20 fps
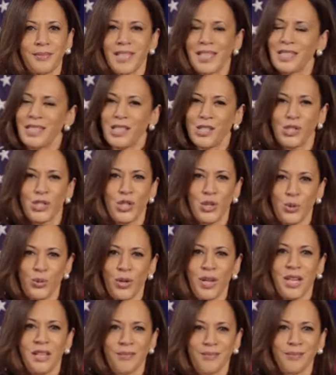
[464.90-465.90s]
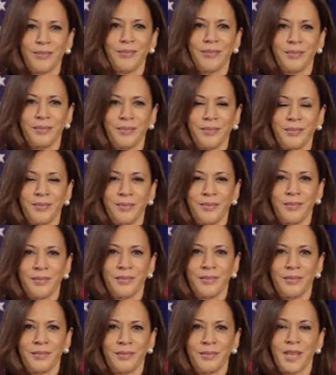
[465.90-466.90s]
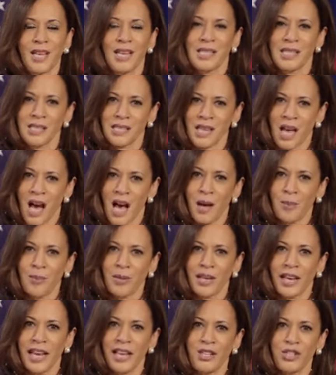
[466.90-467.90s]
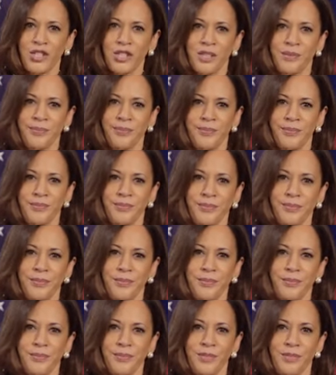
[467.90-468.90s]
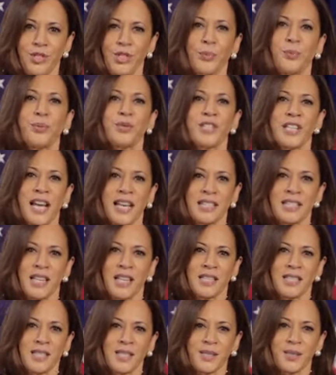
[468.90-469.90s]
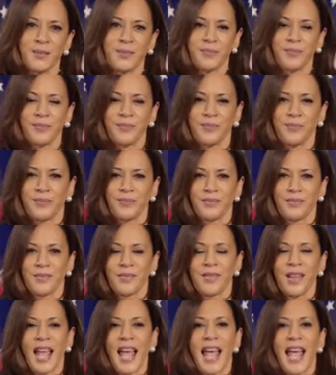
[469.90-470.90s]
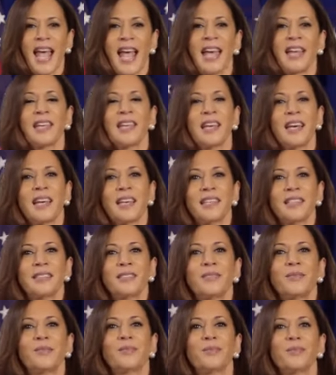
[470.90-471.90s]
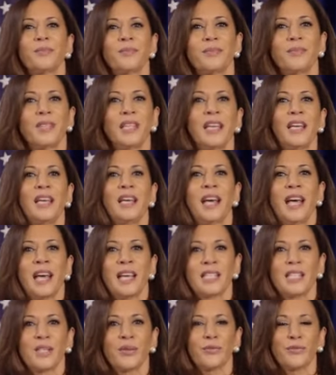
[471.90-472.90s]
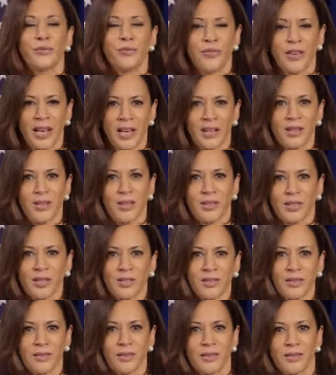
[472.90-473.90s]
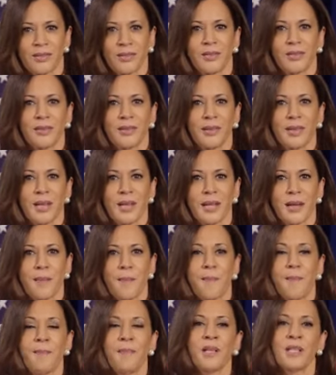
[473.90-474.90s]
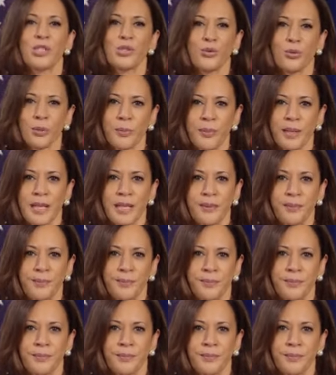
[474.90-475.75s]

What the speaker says: It's his duty. It's his obligation to protect us. And yet, he has failed miserably.